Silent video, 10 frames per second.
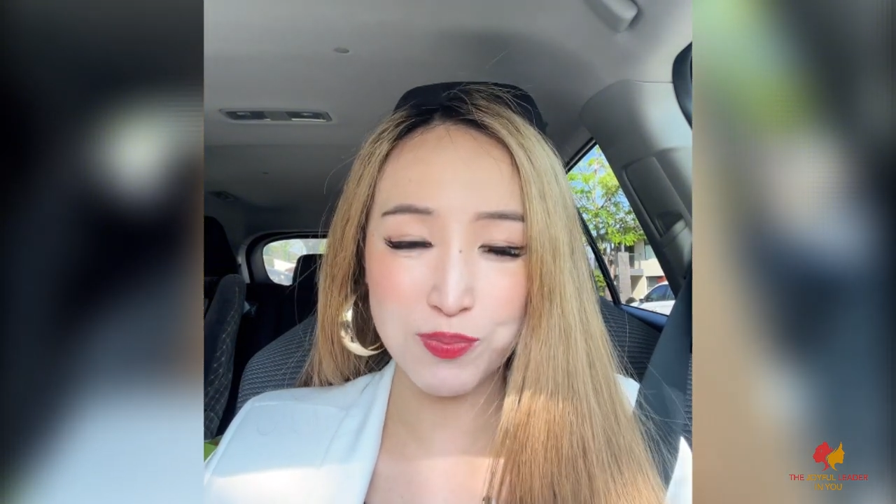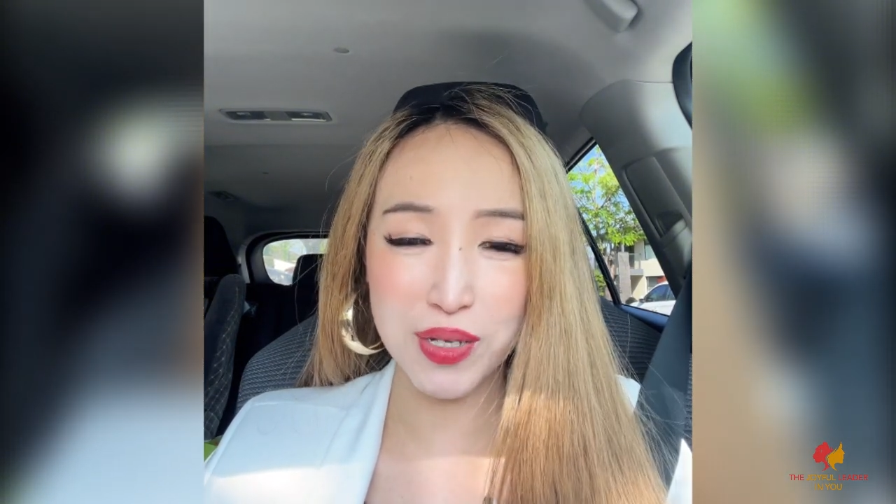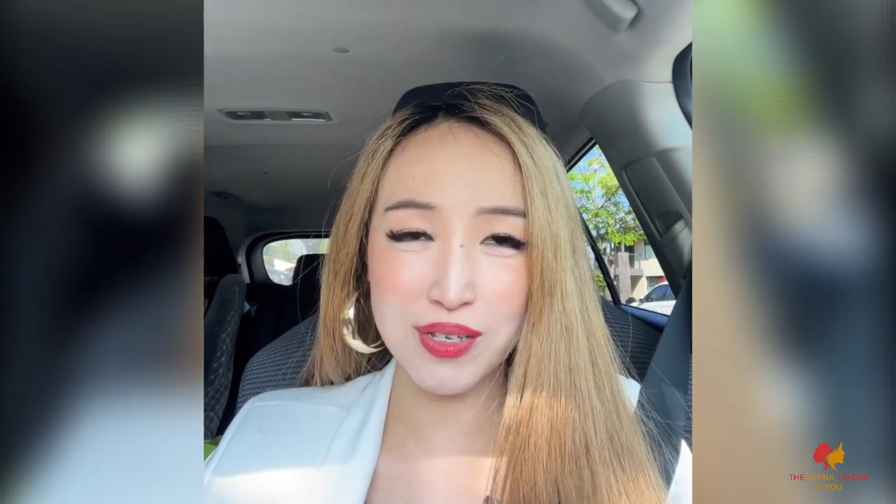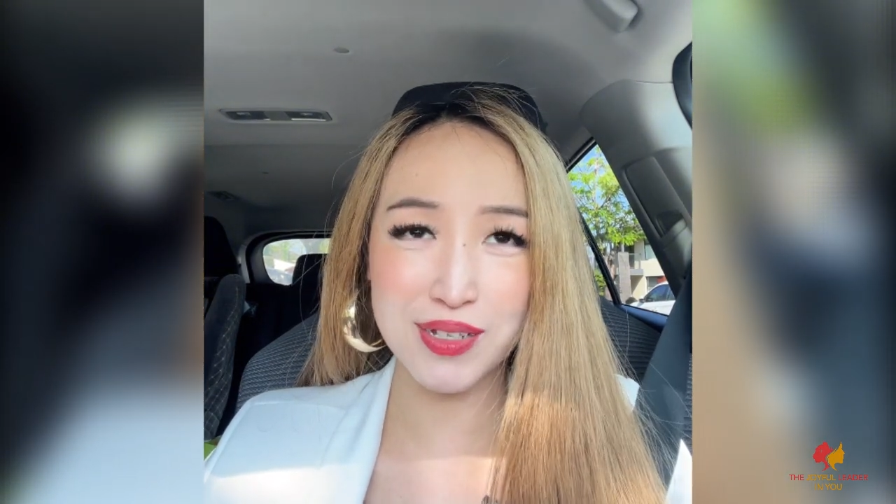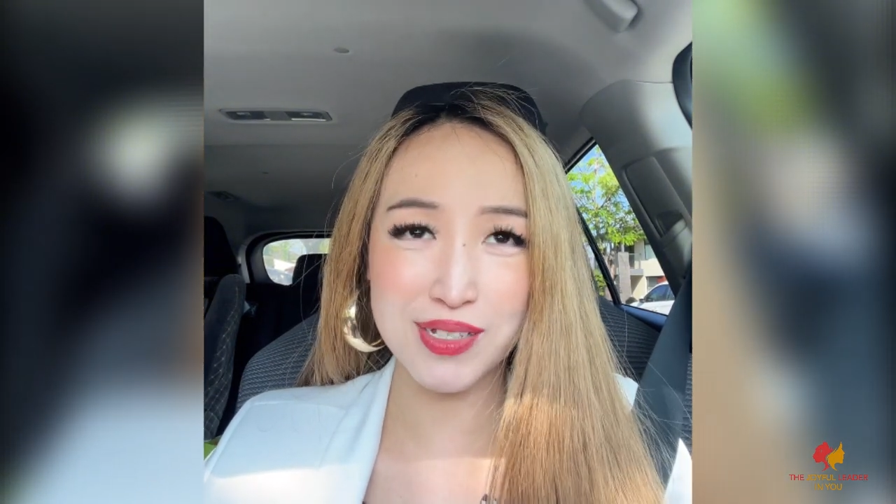
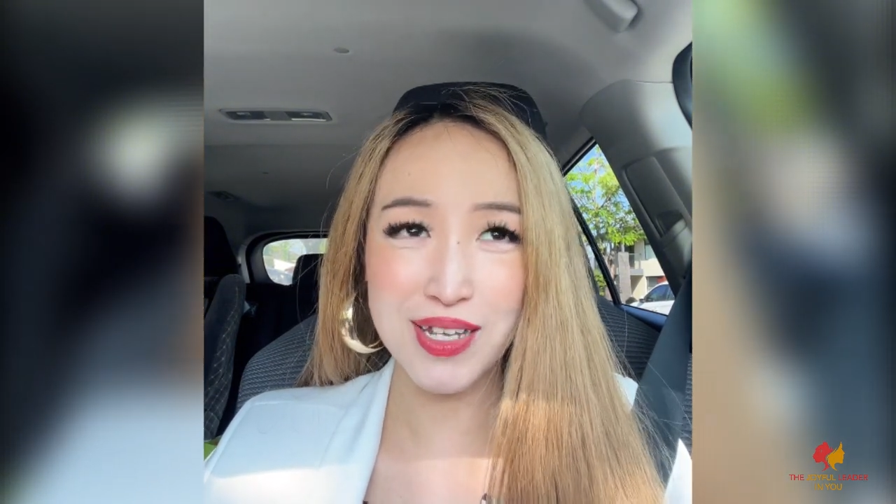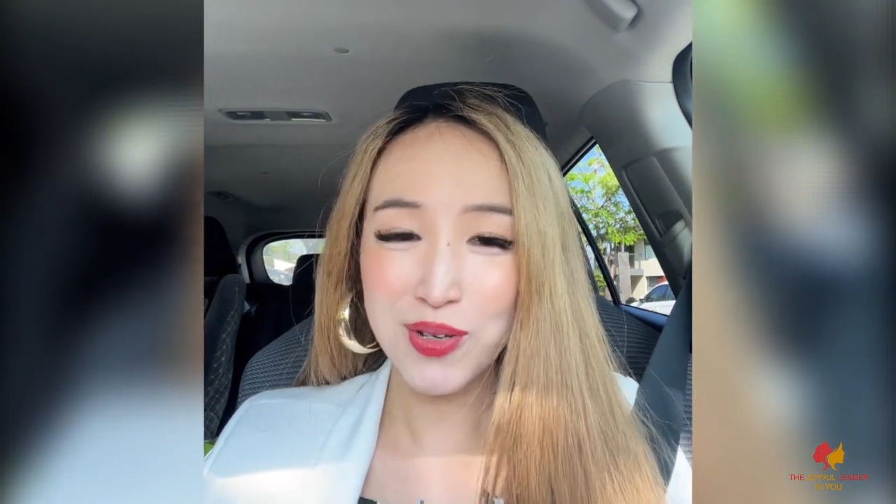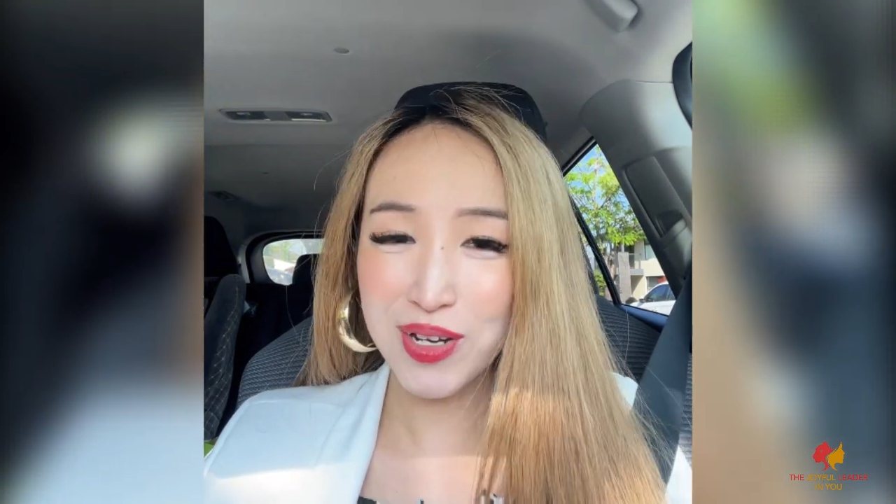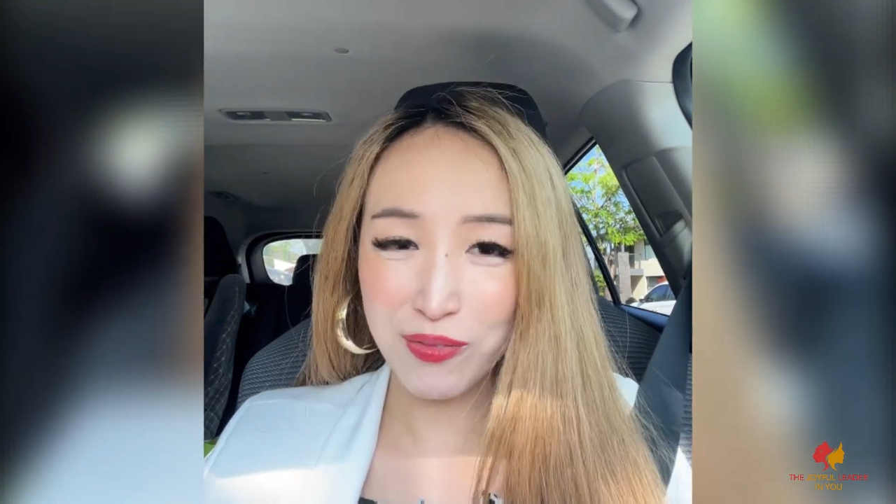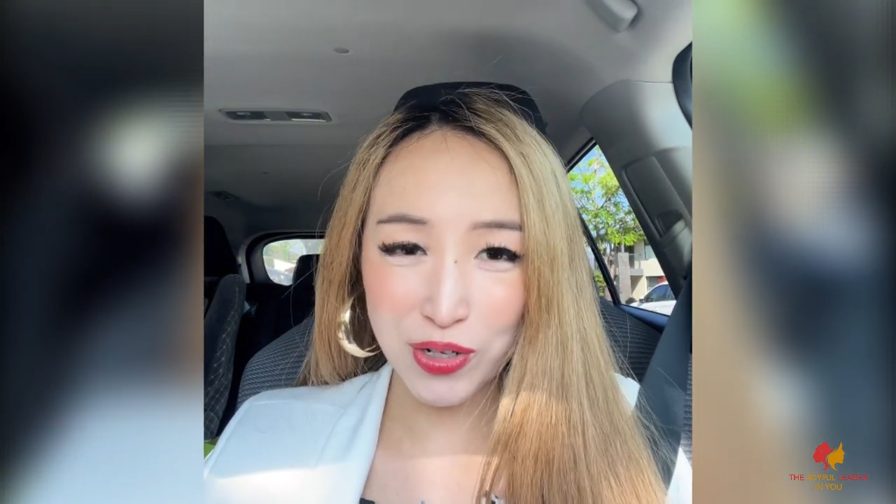because you
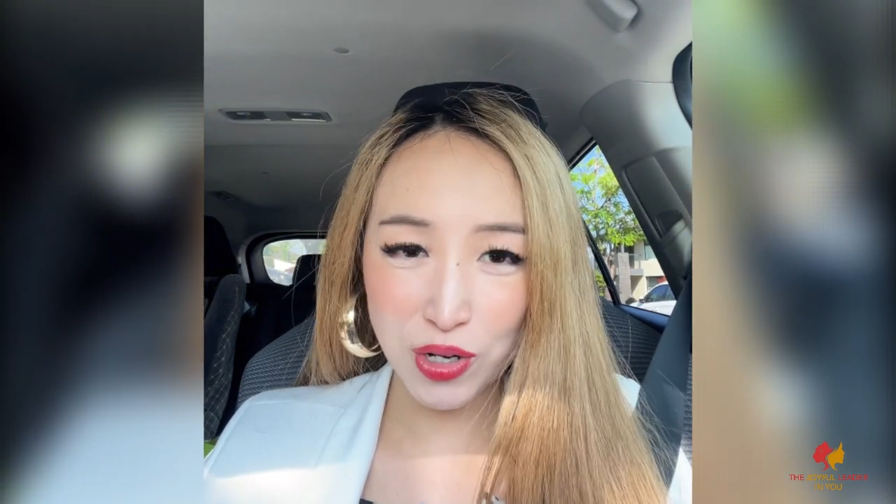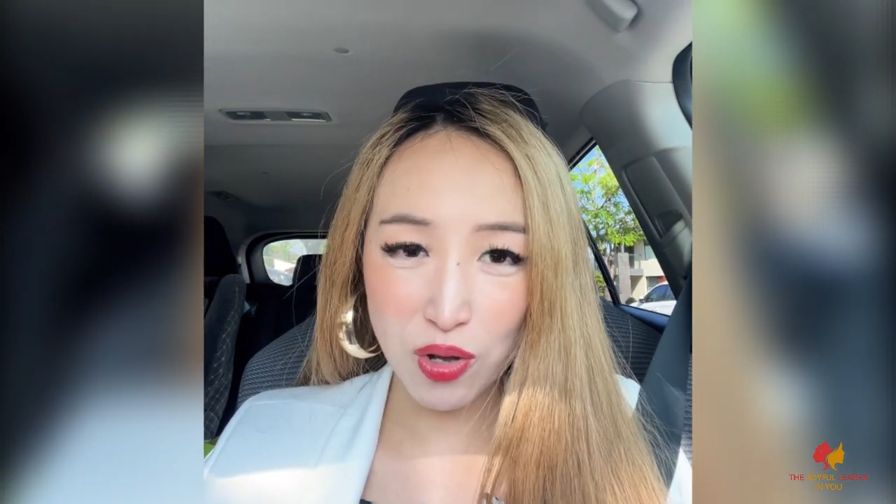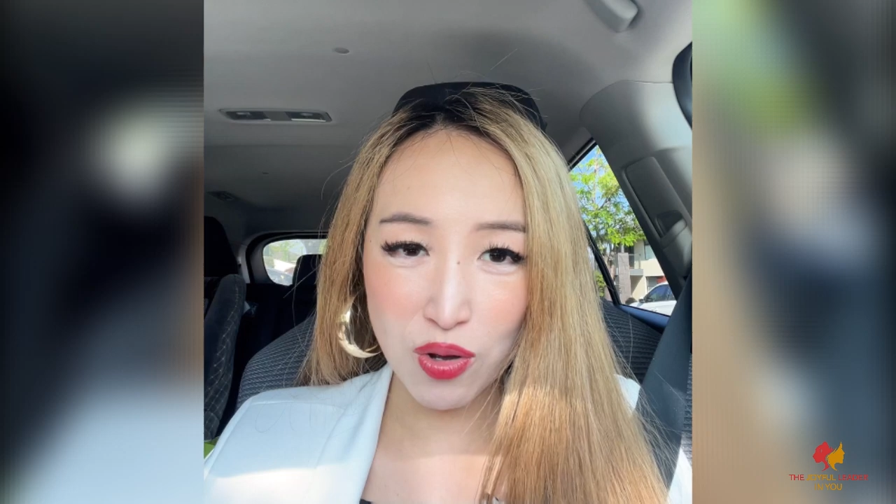never know.